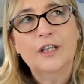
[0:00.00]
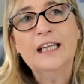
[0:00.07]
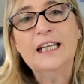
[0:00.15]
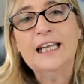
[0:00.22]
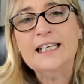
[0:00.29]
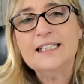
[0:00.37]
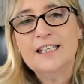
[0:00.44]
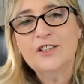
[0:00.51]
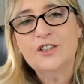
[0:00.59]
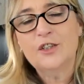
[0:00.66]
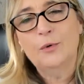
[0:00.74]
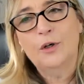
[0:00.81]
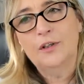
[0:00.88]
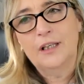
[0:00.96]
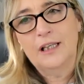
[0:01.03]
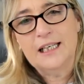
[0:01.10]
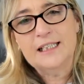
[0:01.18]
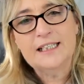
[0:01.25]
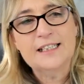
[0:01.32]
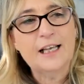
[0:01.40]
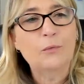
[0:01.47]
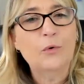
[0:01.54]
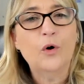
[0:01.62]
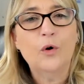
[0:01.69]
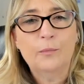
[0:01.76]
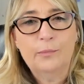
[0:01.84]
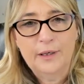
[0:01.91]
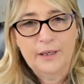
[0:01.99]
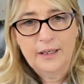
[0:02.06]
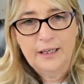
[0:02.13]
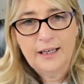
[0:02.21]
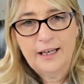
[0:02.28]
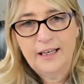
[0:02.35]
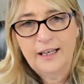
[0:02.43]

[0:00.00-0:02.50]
links into all of this is our upbringing,